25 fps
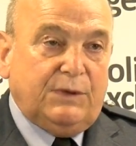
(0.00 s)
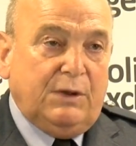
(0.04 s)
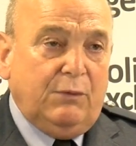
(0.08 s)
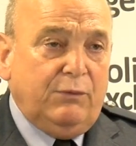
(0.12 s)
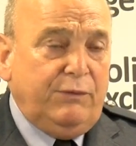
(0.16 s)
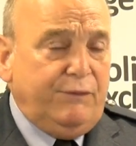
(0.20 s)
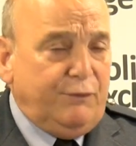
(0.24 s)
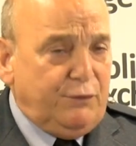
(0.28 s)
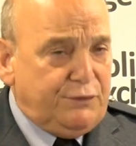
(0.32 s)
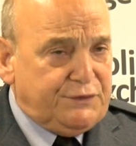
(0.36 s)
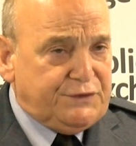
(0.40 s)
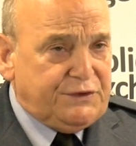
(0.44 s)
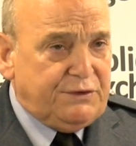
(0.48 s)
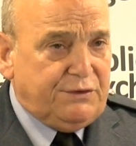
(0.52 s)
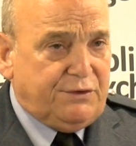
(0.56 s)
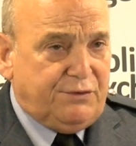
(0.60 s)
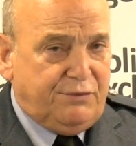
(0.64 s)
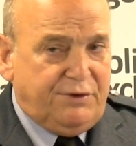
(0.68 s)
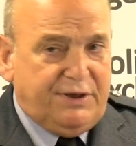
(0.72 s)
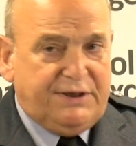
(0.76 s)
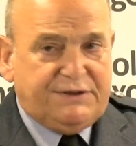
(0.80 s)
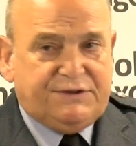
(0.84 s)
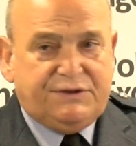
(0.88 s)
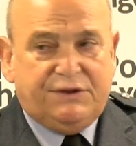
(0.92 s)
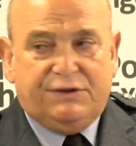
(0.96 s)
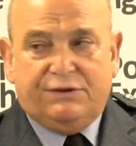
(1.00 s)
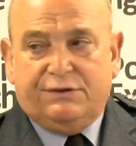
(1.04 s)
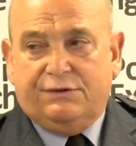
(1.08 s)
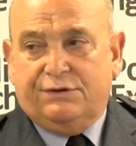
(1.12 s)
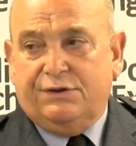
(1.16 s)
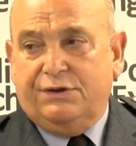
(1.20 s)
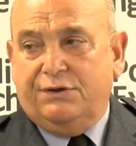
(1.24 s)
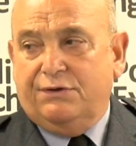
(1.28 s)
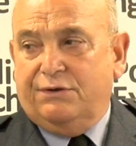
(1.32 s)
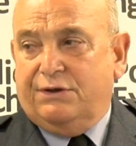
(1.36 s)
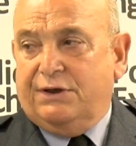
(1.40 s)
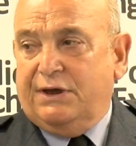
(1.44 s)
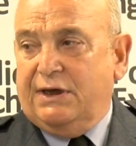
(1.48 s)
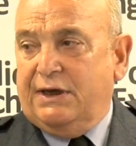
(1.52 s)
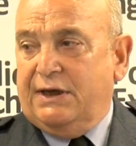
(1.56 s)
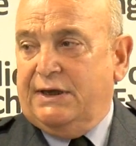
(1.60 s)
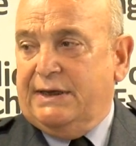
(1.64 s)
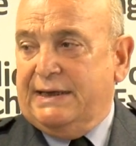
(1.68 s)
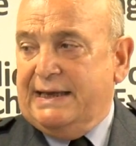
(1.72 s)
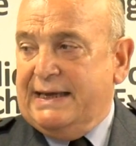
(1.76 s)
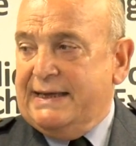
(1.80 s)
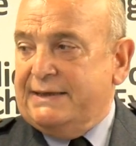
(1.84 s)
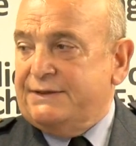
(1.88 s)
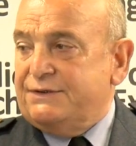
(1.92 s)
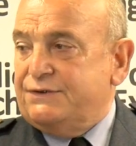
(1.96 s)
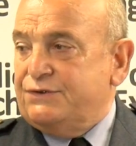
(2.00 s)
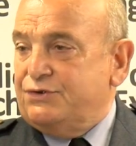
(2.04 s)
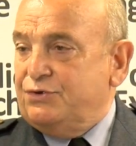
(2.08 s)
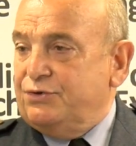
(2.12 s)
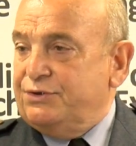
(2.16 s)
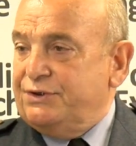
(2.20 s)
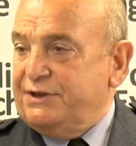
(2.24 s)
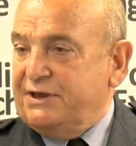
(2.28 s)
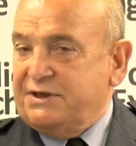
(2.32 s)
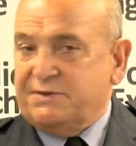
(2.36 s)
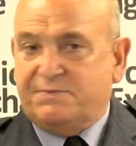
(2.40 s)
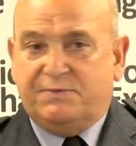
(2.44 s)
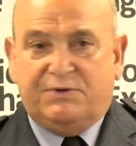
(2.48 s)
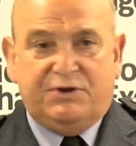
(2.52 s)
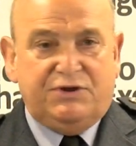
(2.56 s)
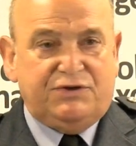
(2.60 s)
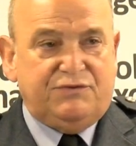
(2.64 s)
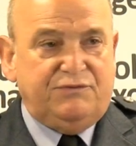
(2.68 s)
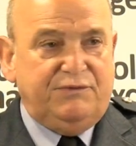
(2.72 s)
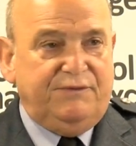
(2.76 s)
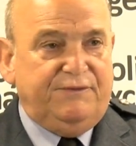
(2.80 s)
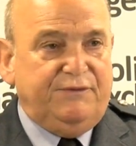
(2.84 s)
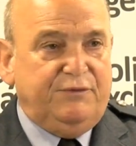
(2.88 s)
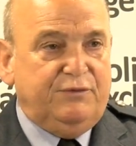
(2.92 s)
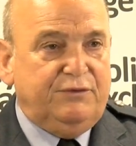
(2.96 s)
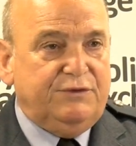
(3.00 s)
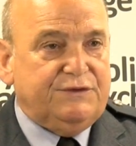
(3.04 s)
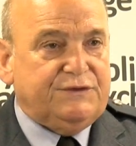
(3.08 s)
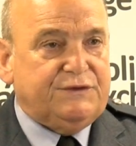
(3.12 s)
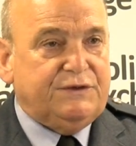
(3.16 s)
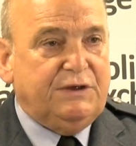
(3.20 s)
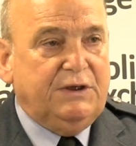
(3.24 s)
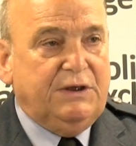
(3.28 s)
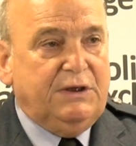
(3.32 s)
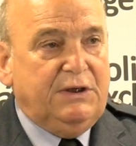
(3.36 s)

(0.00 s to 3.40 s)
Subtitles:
We've also created the UK-led Joint Expeditionary Force,